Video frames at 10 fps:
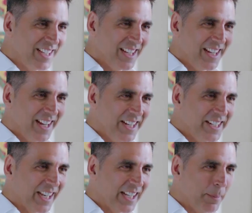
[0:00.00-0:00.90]
with its
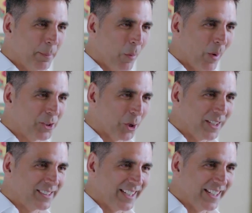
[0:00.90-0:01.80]
campaign, Make
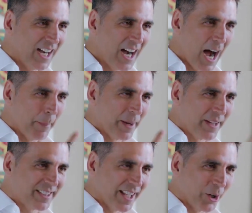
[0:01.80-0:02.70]
India Toilet
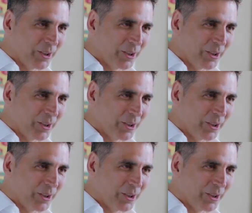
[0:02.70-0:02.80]
Proud,